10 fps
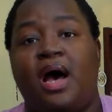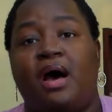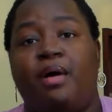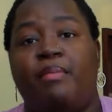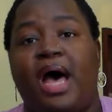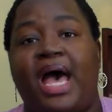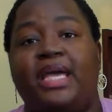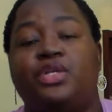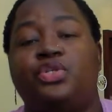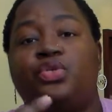I
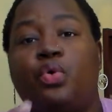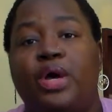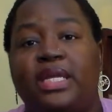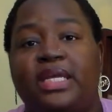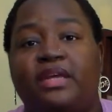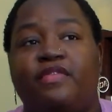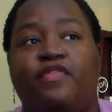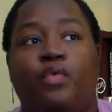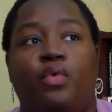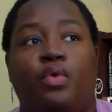enjoyed it
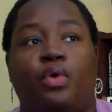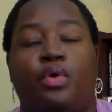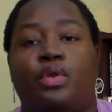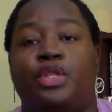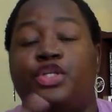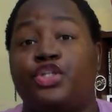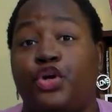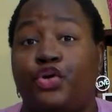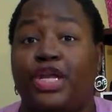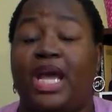for the
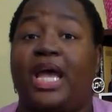journey.